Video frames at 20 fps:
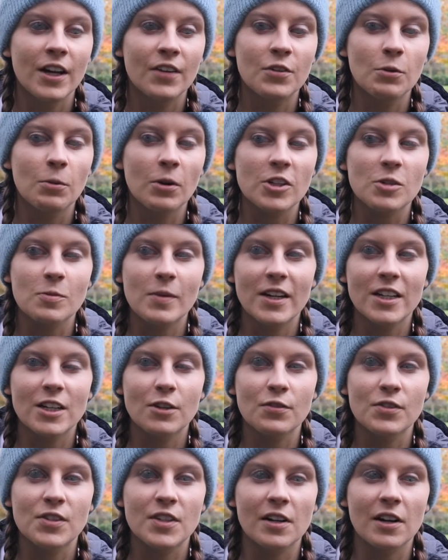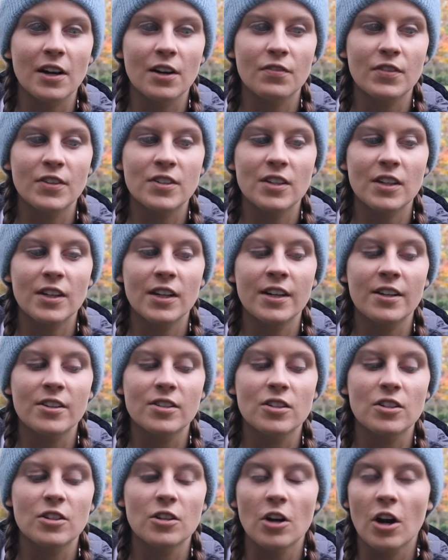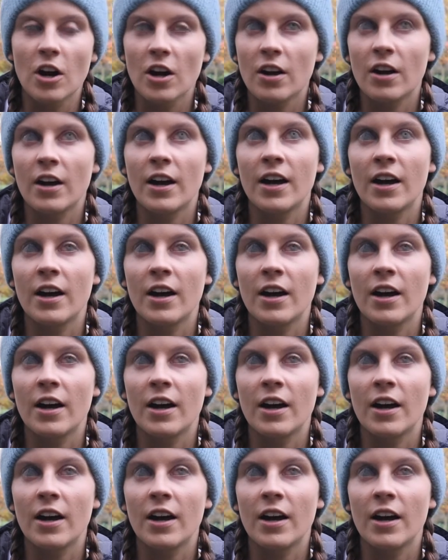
If you want to make a difference in life, it is not